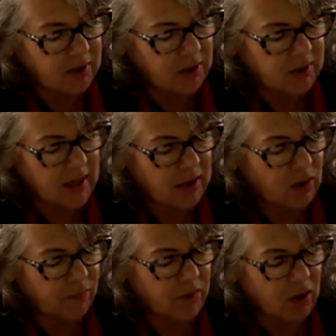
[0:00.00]
So you take
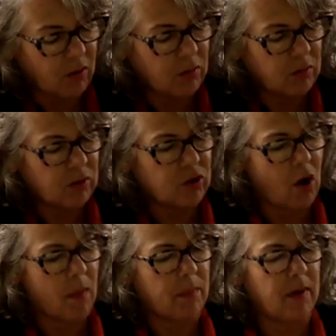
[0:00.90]
off the whole
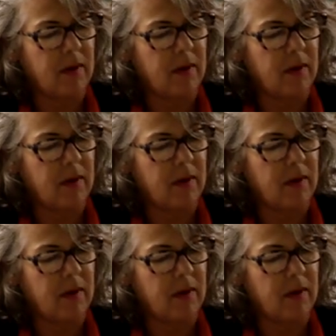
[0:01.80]
top